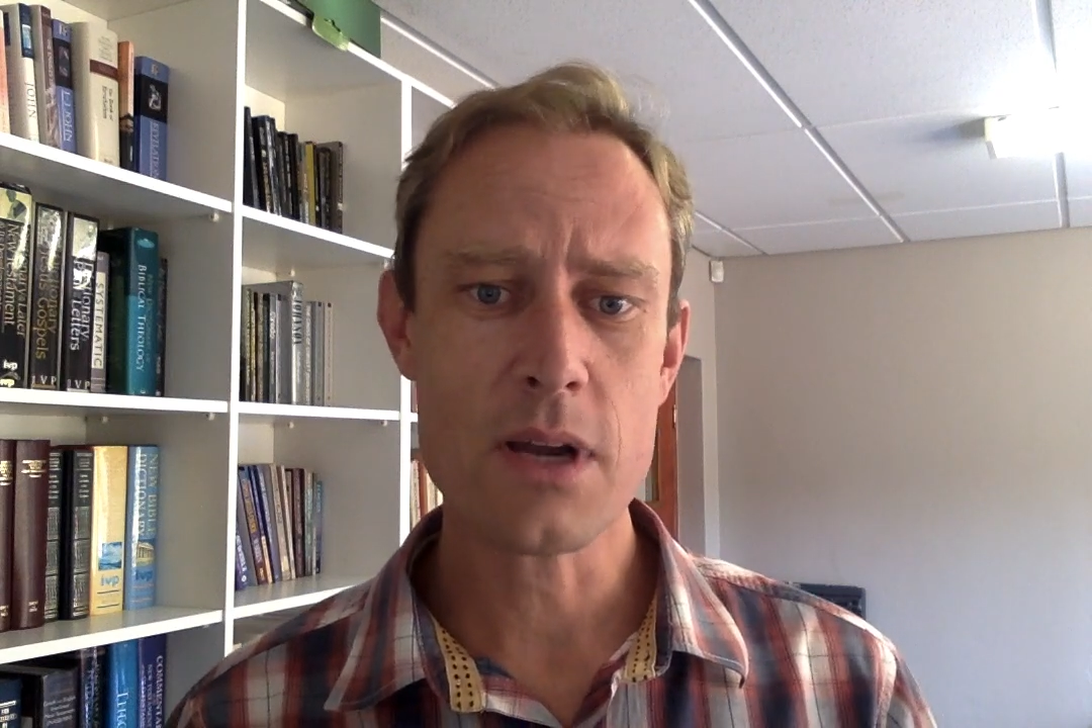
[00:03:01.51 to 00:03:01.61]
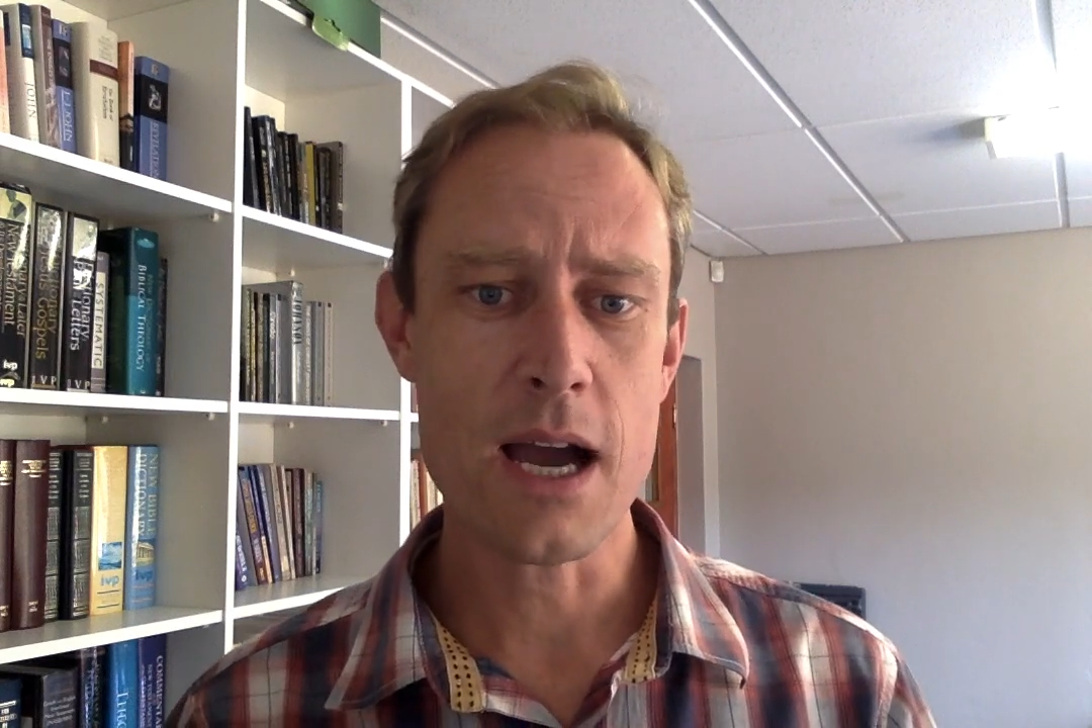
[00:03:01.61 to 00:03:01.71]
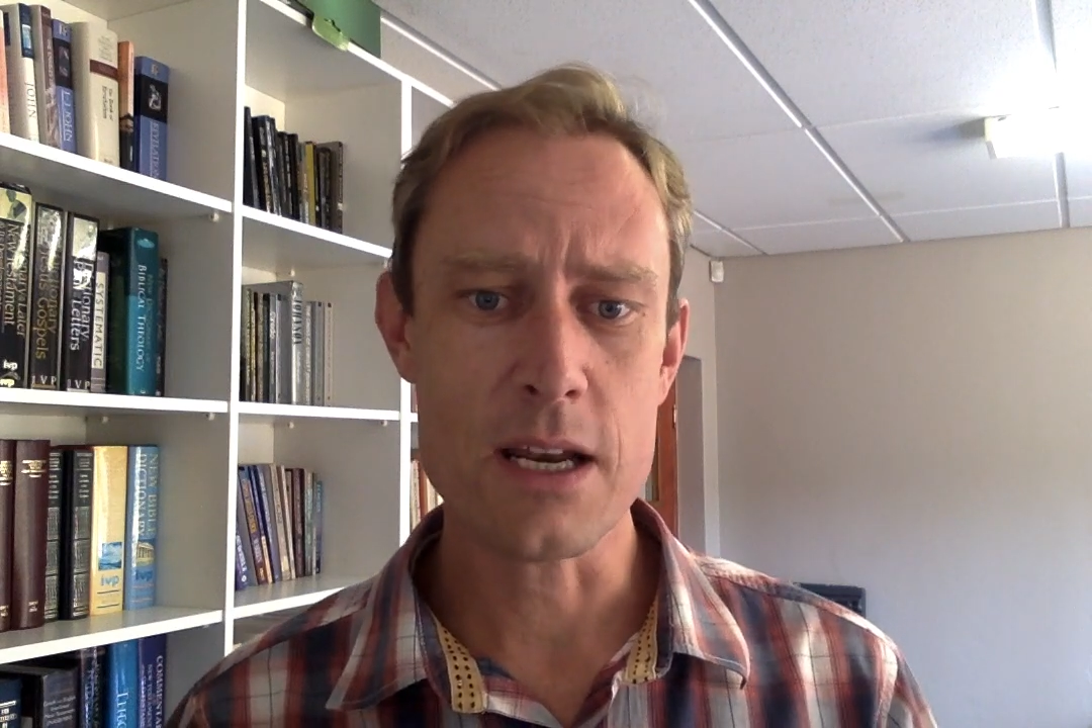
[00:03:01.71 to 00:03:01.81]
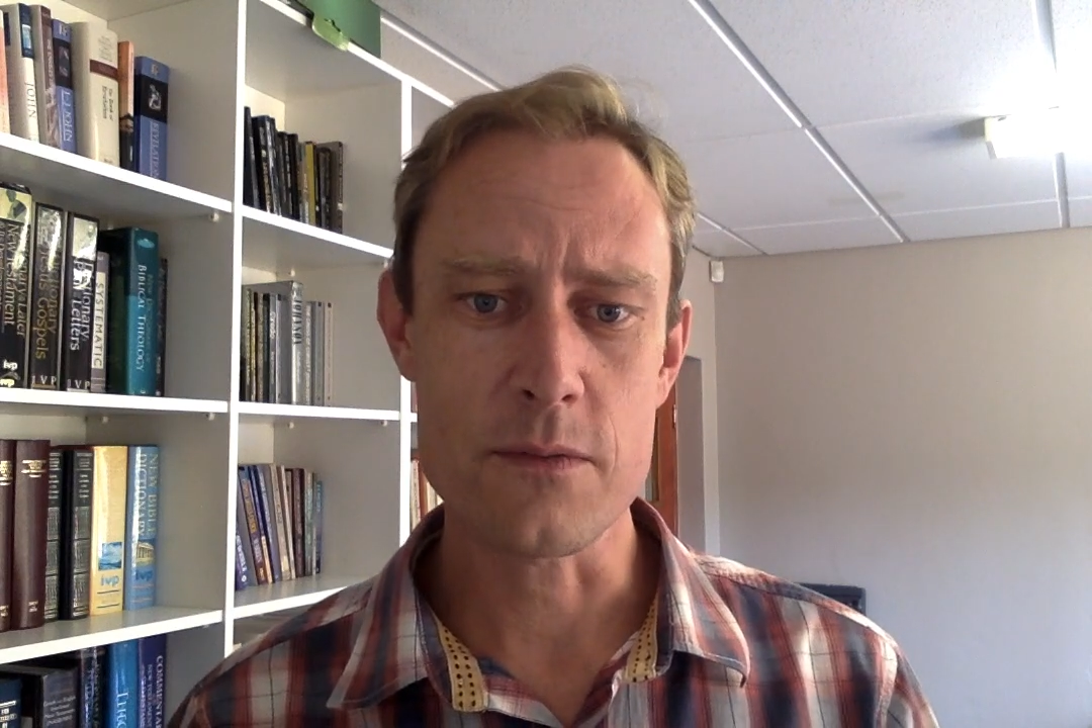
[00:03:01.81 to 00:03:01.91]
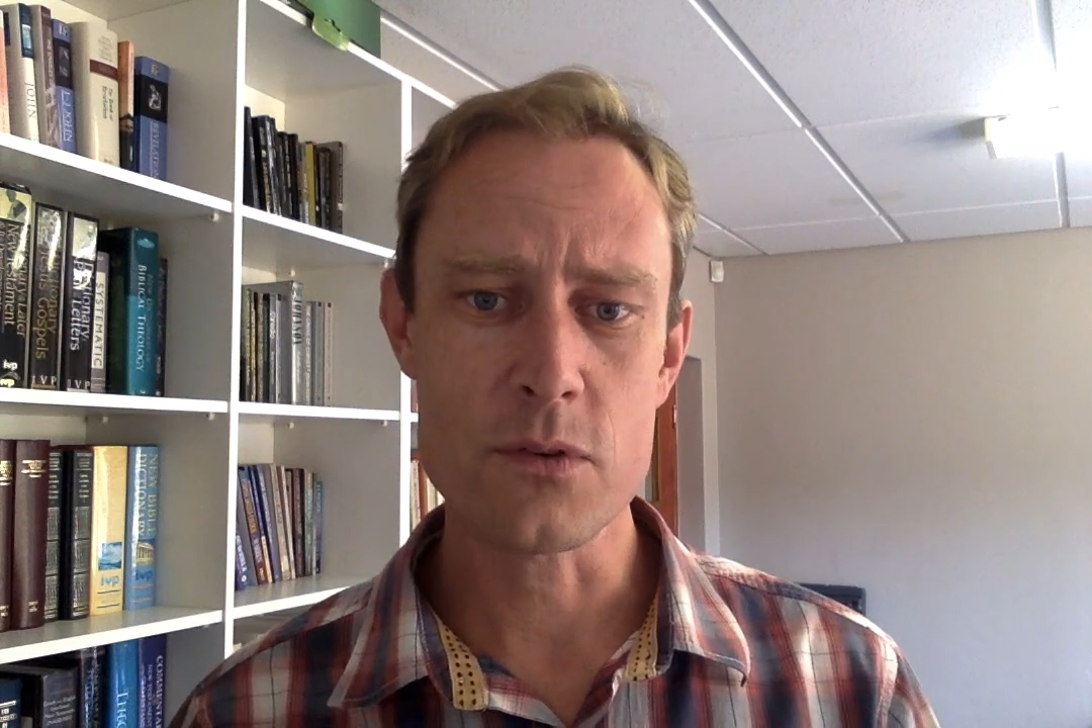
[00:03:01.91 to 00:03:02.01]

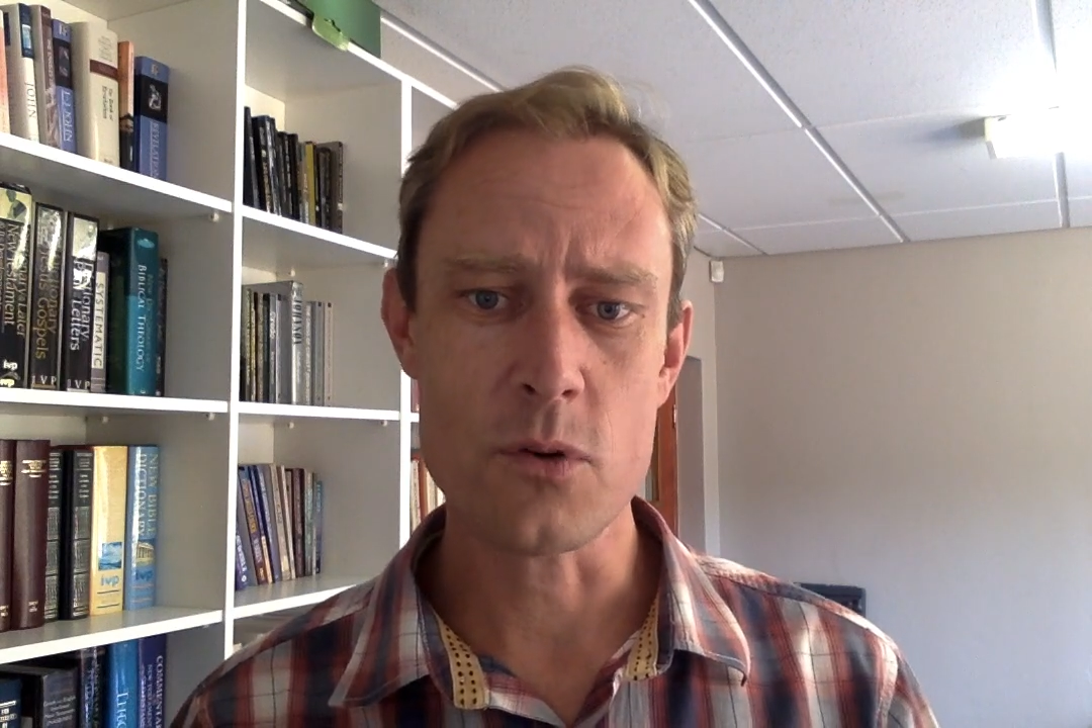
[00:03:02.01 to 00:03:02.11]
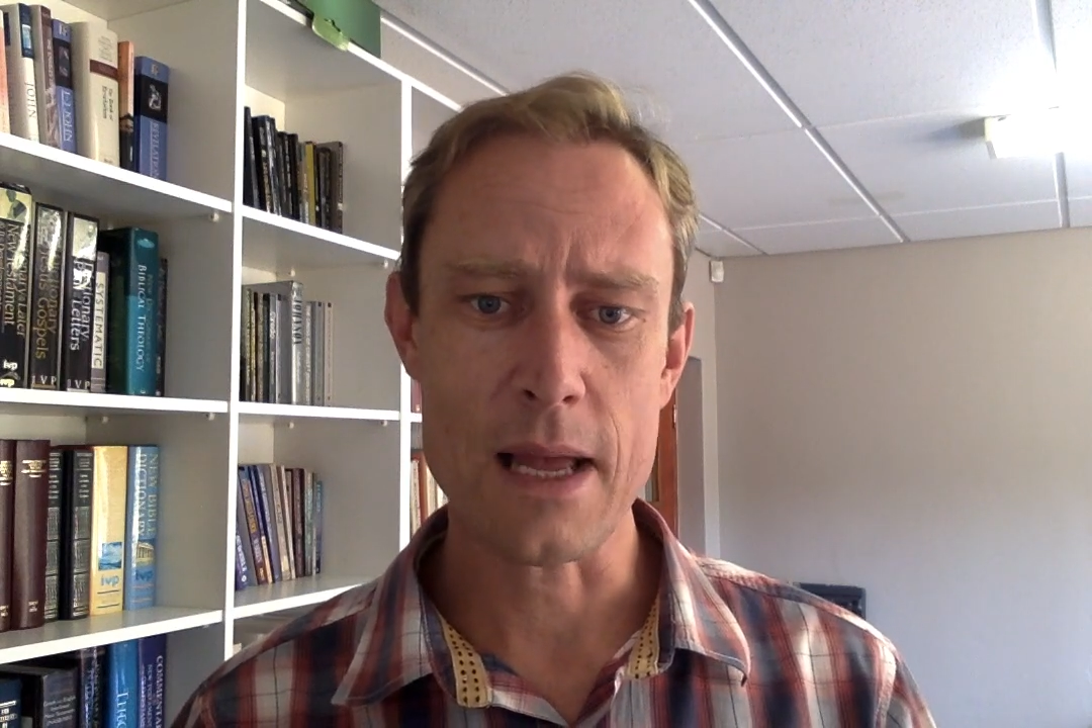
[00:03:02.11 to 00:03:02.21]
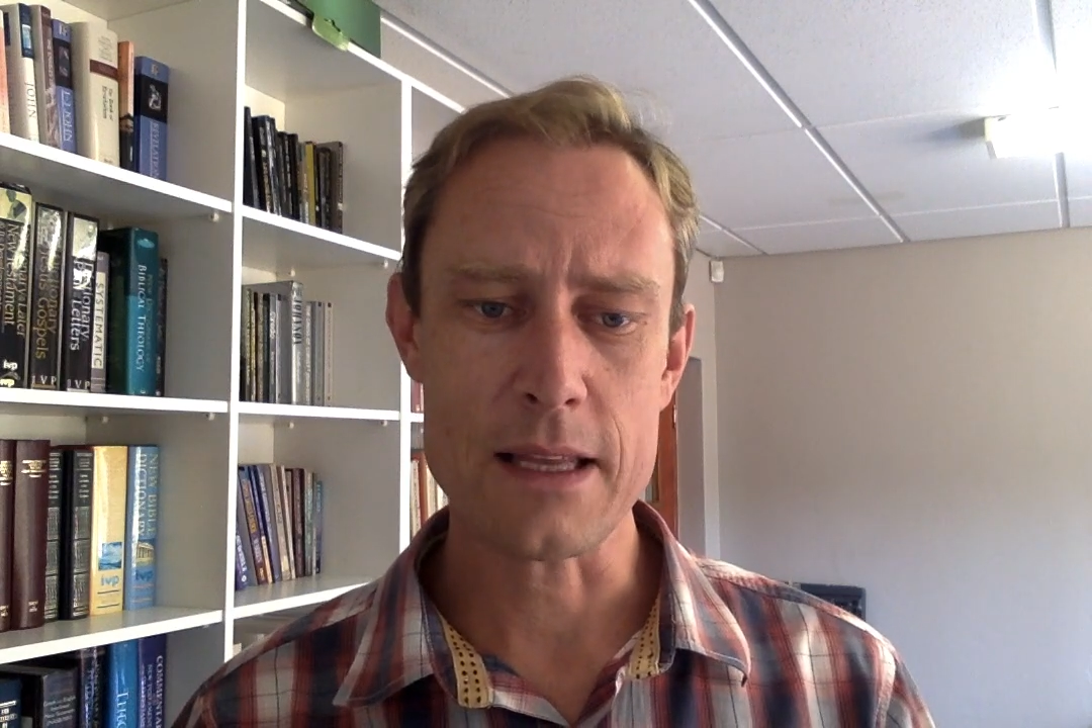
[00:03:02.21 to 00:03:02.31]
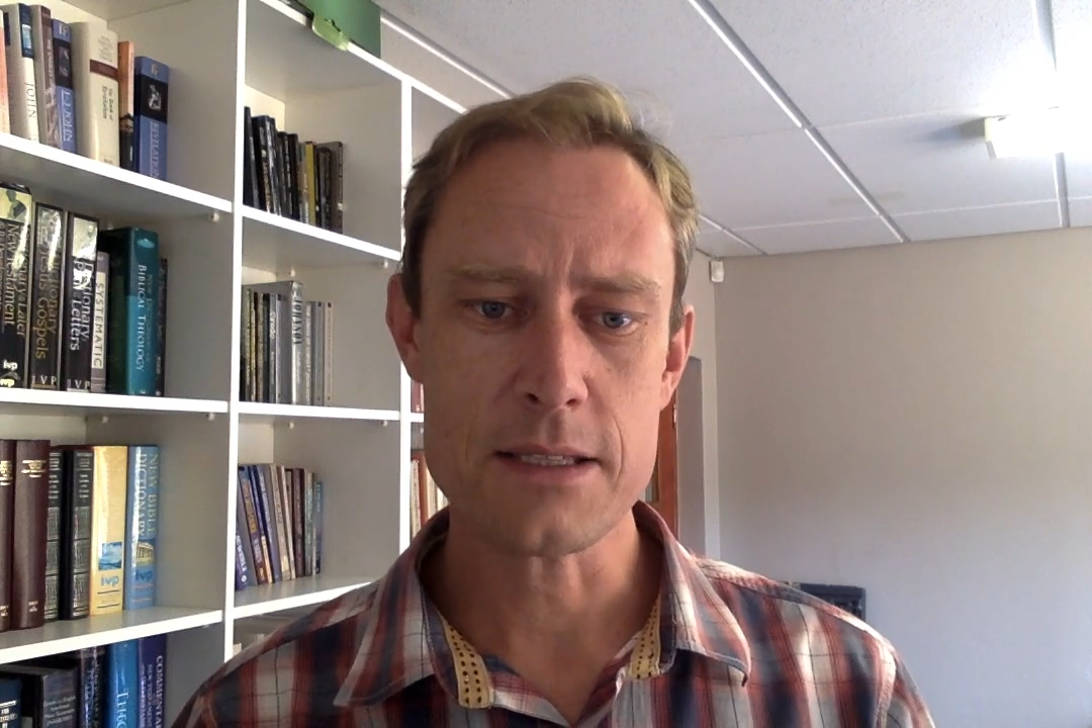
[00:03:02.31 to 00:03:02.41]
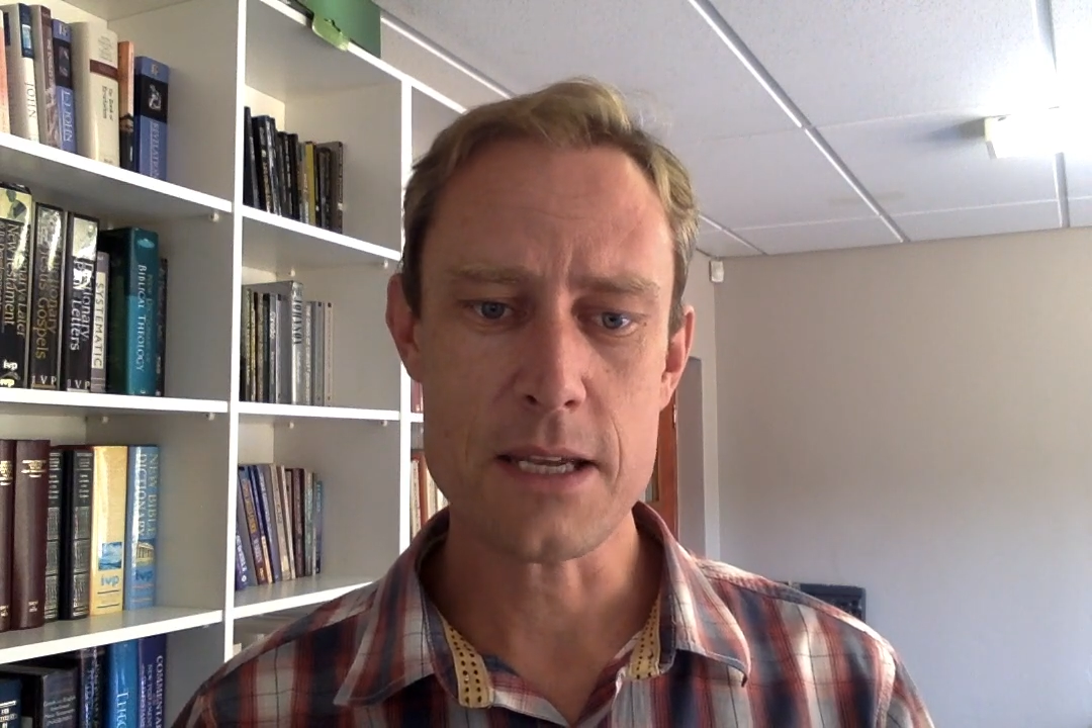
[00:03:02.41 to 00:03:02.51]
kind of
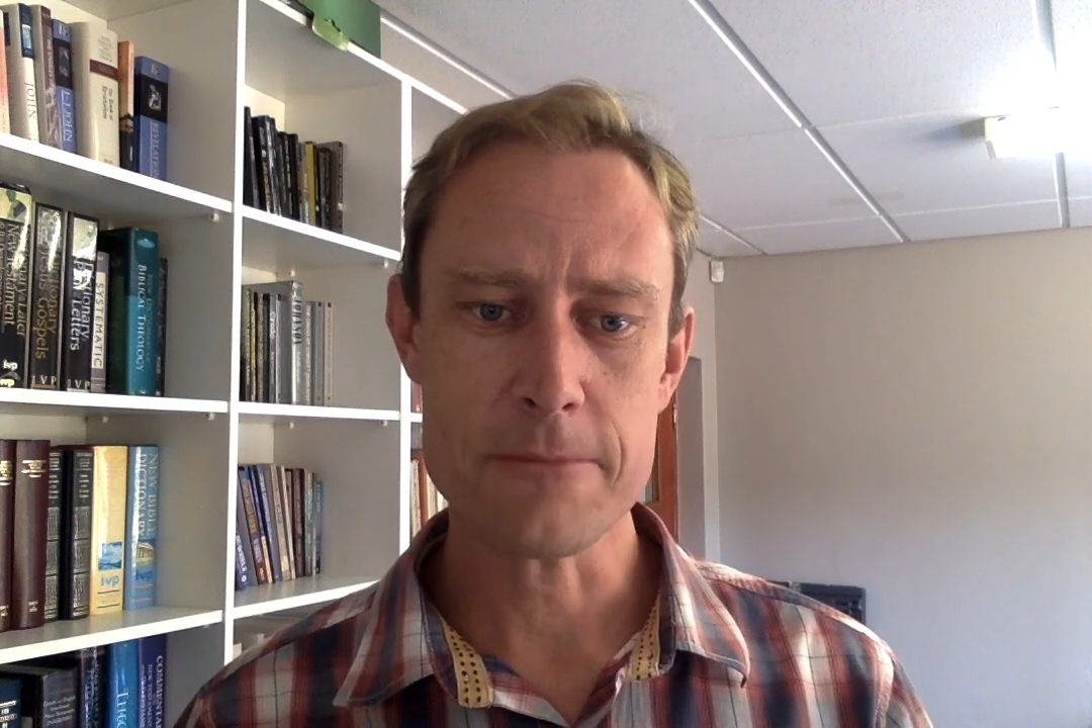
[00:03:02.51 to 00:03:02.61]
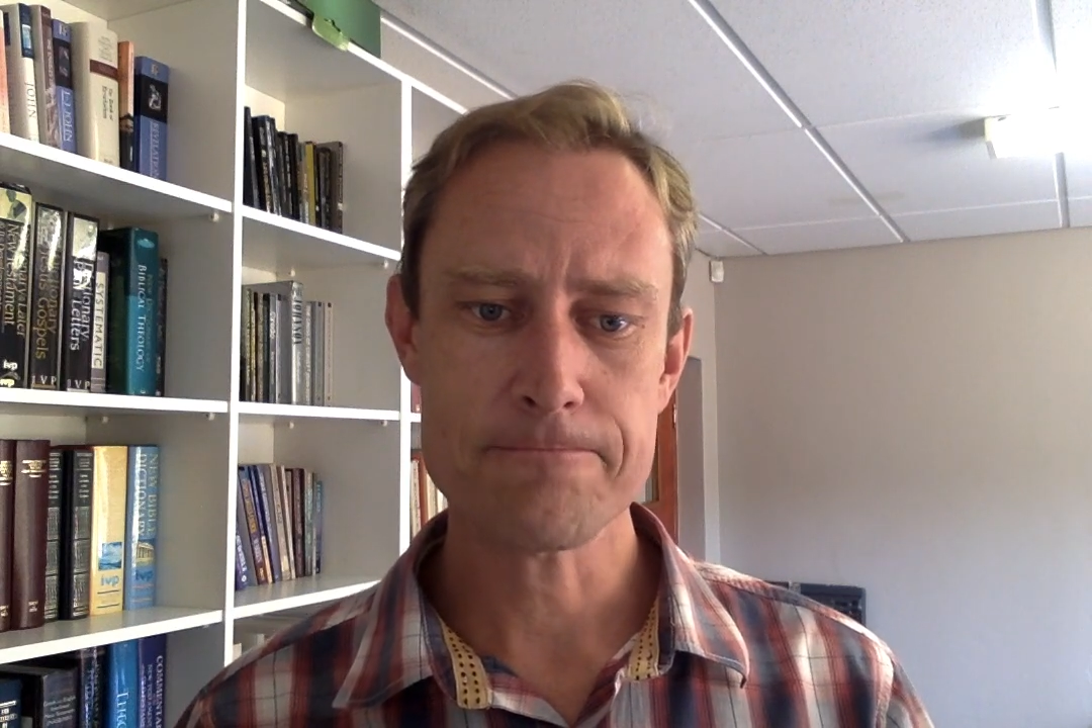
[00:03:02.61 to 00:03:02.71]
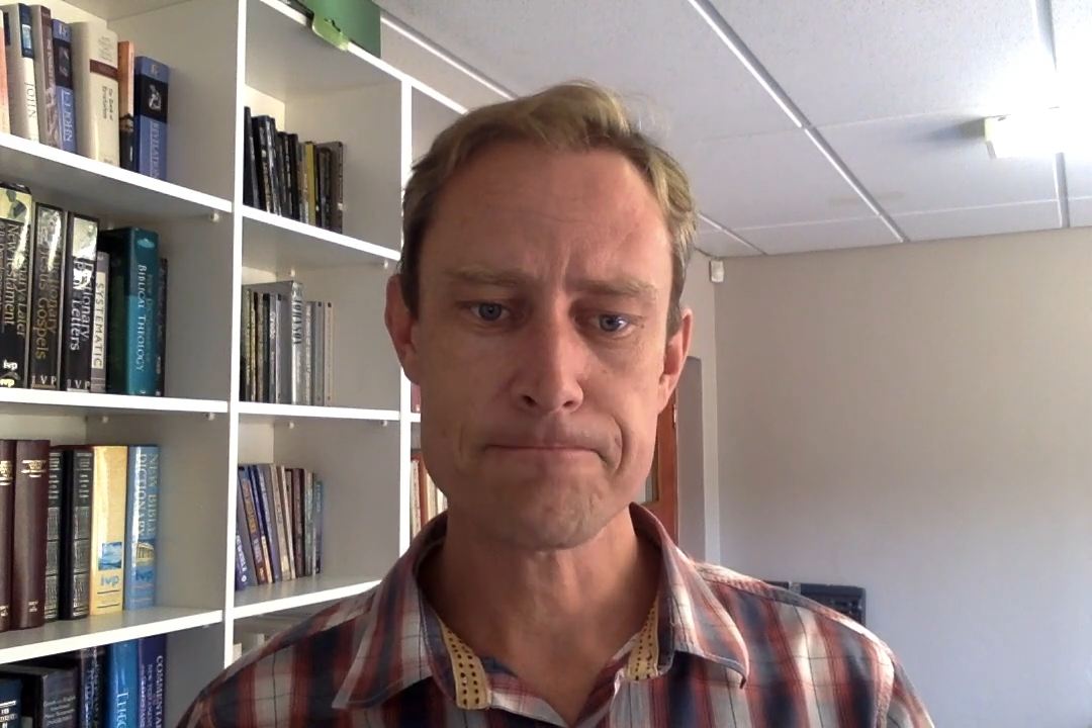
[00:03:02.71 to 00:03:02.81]
normality.